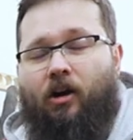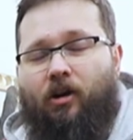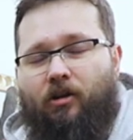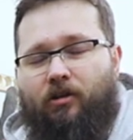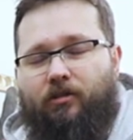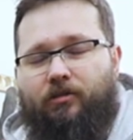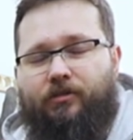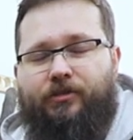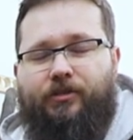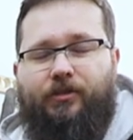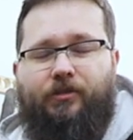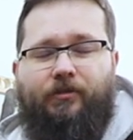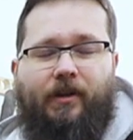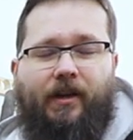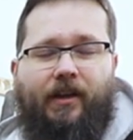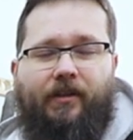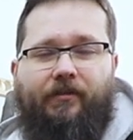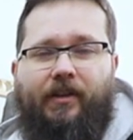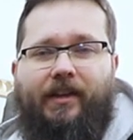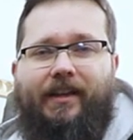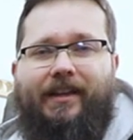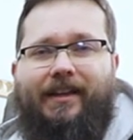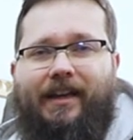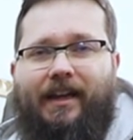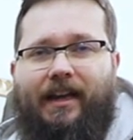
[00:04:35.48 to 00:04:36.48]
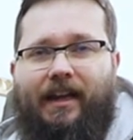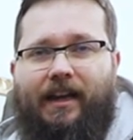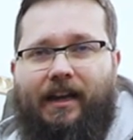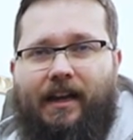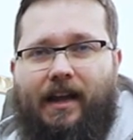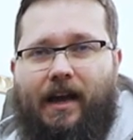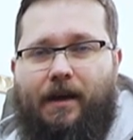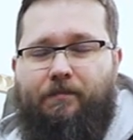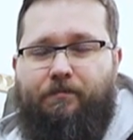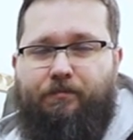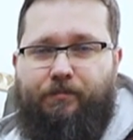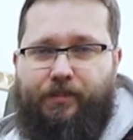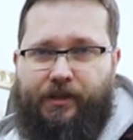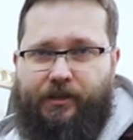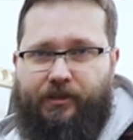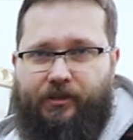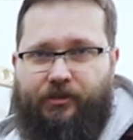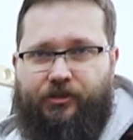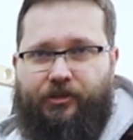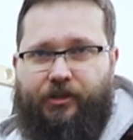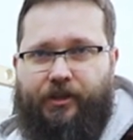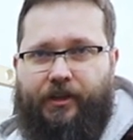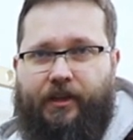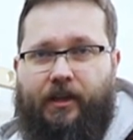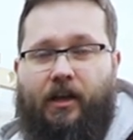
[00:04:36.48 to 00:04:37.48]
Also have a
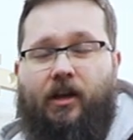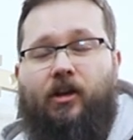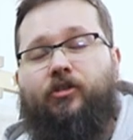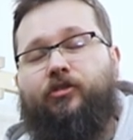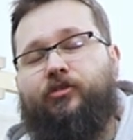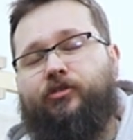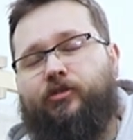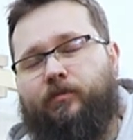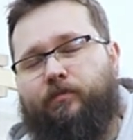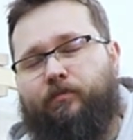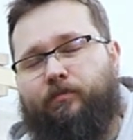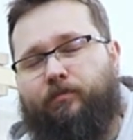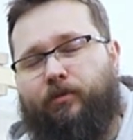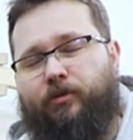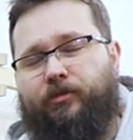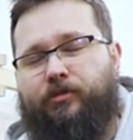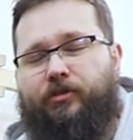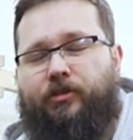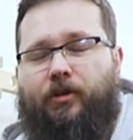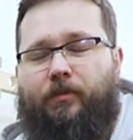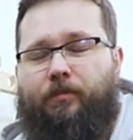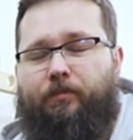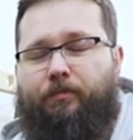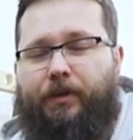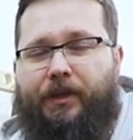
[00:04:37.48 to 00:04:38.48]
clamping jig to put your